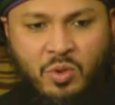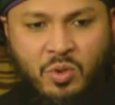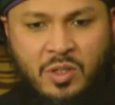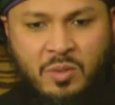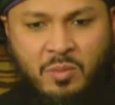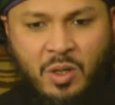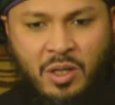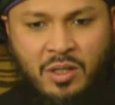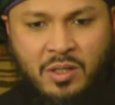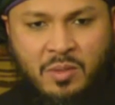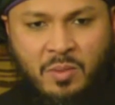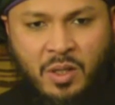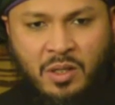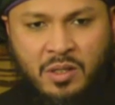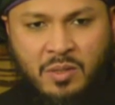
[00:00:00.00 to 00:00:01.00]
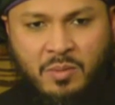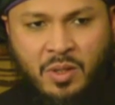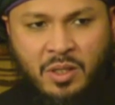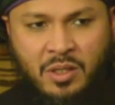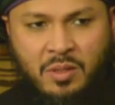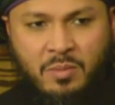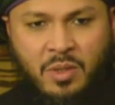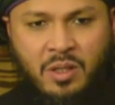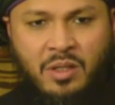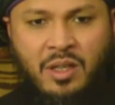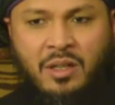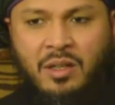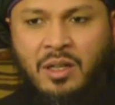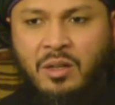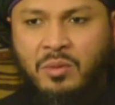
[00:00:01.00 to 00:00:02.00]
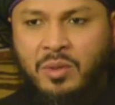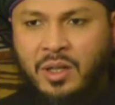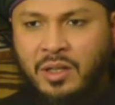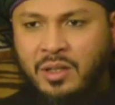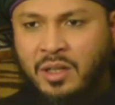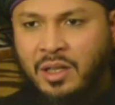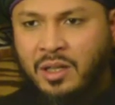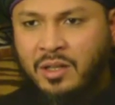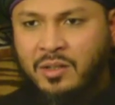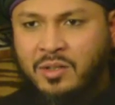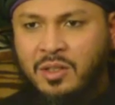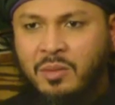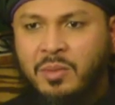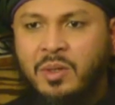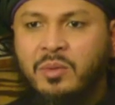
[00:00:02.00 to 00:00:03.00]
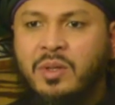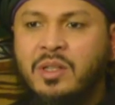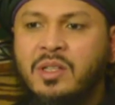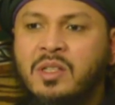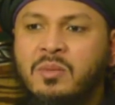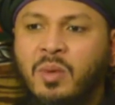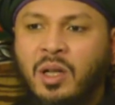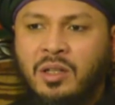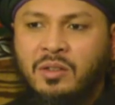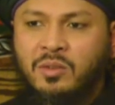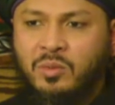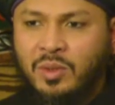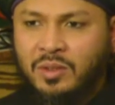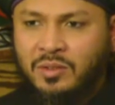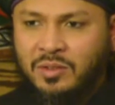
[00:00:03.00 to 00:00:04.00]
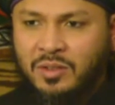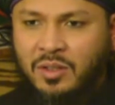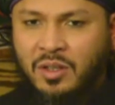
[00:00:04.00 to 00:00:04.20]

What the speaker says: smaller, smaller, smaller, smaller, and now we're in the Akhir Zaman, we're the smallest ones.